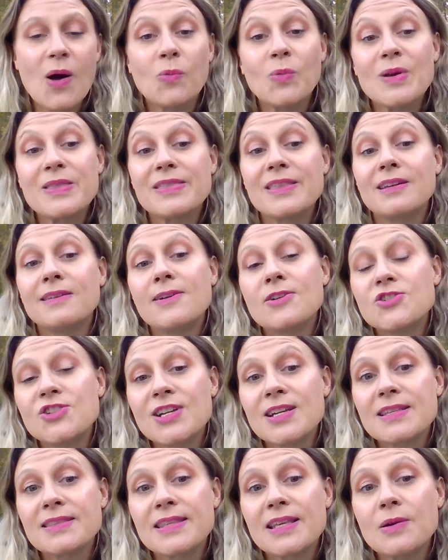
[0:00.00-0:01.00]
With the
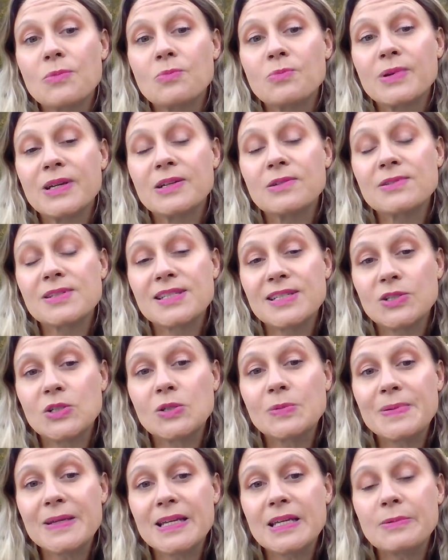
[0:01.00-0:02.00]
logic that we'll
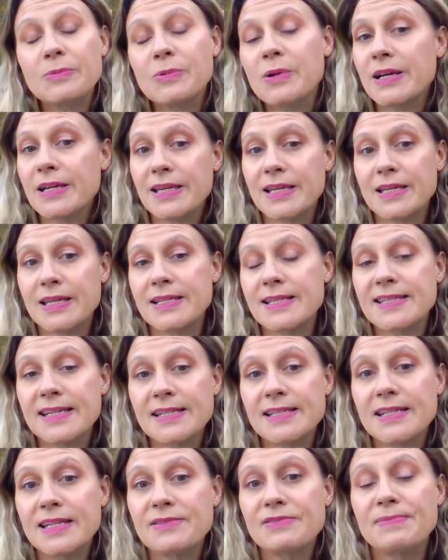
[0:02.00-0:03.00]
still be working and
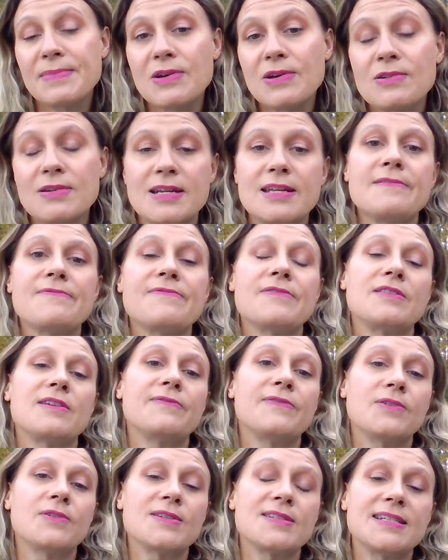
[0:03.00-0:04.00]
studying remotely for the
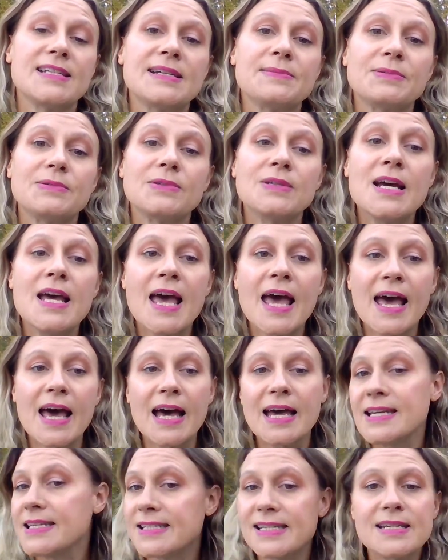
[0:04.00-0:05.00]
foreseeable,
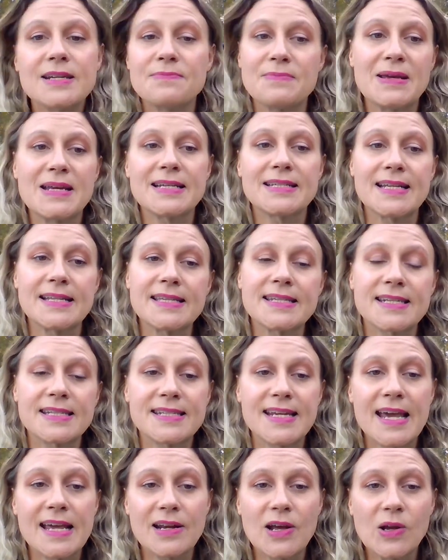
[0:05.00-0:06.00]
it didn't make sense to
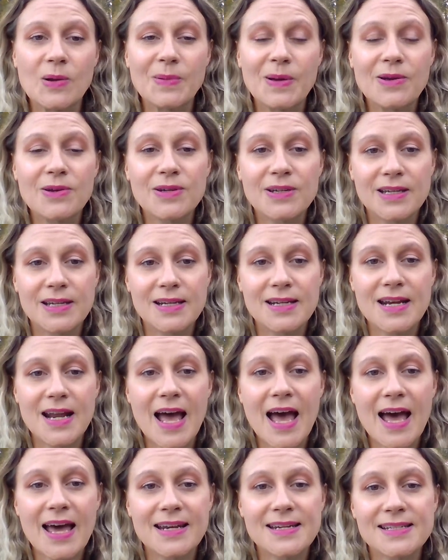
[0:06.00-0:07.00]
stay in Hoboken
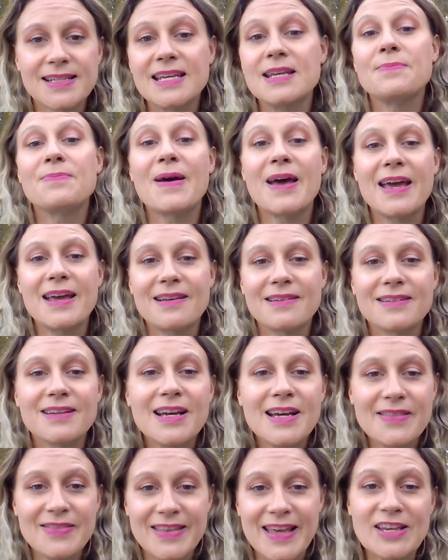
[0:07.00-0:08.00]
and keep paying
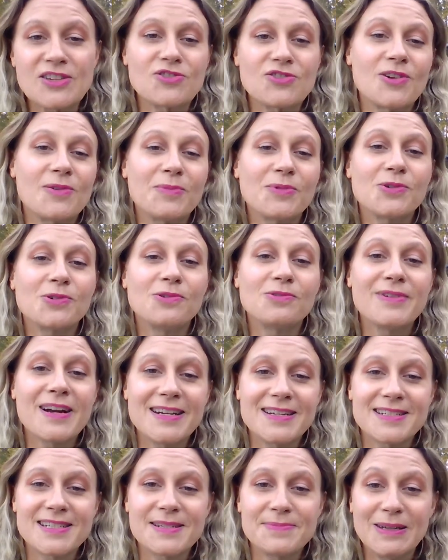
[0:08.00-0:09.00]
the astronomical
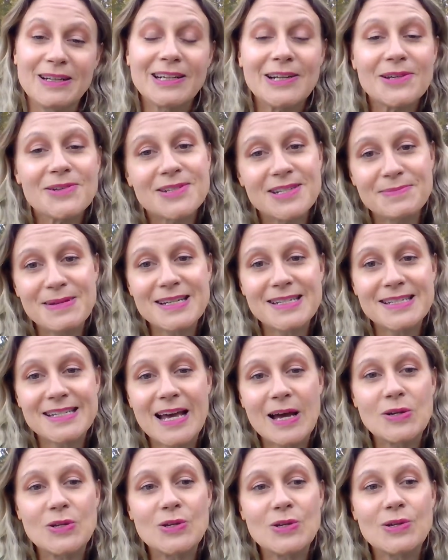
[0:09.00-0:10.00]
rent to be close to
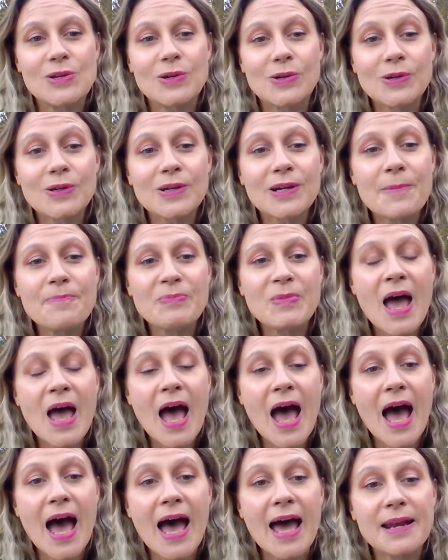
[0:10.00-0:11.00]
Midtown New York.
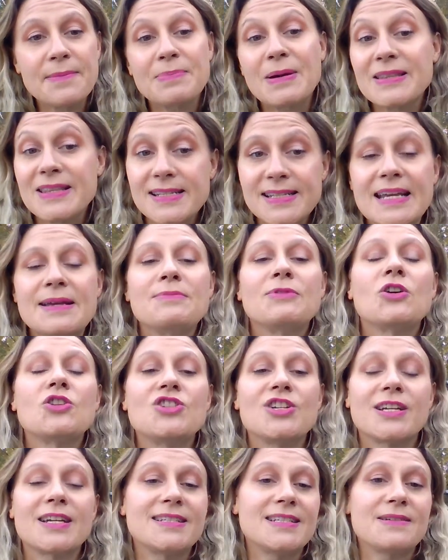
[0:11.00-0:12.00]
And by the same
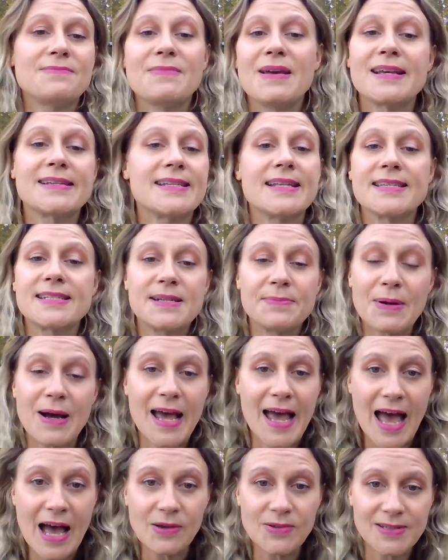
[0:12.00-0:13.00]
logic, it didn't make sense to
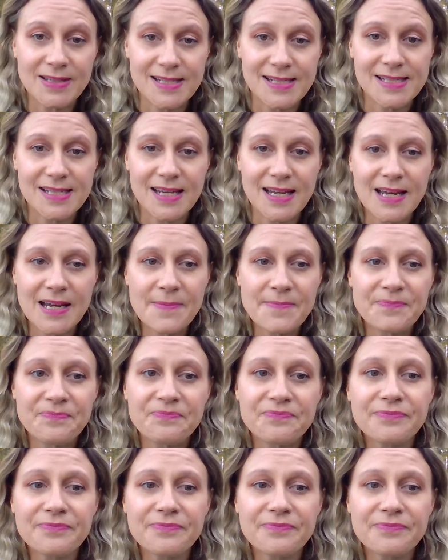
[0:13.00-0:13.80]
buy a house this year